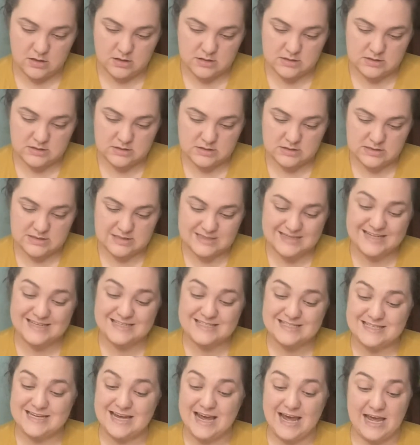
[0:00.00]
6
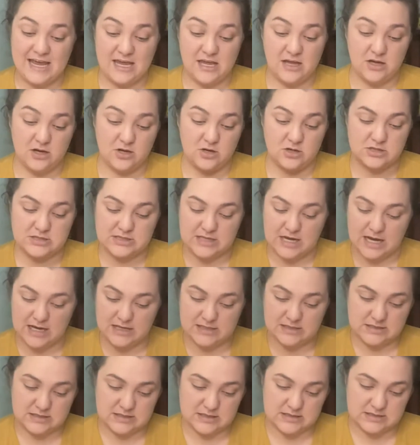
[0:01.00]
to 8 year
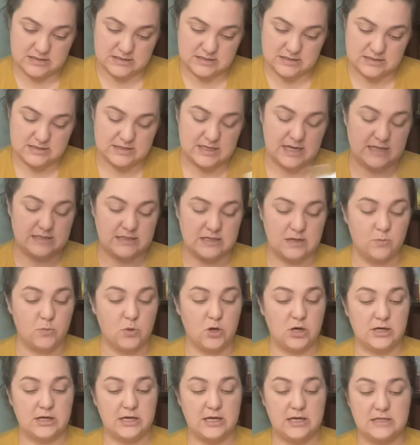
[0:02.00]
size is the size I'm
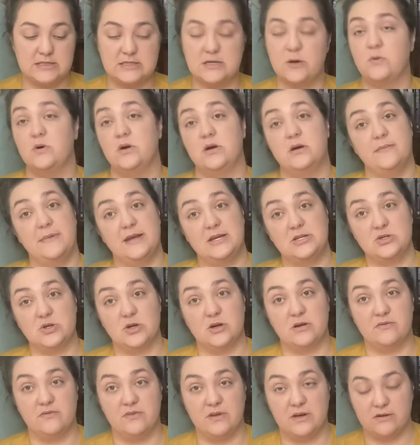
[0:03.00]
working because I wanted to make sure it
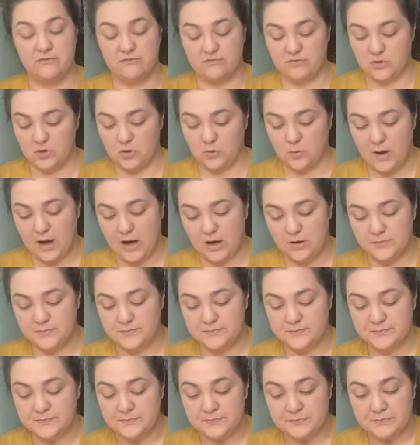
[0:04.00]
fit him for a while
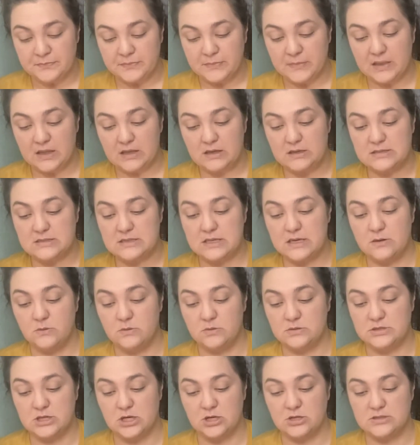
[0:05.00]
because he will
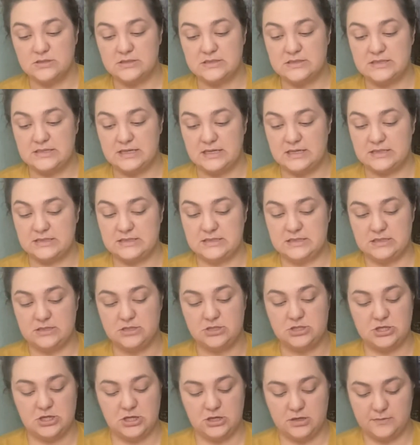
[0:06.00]
turn 6 this year.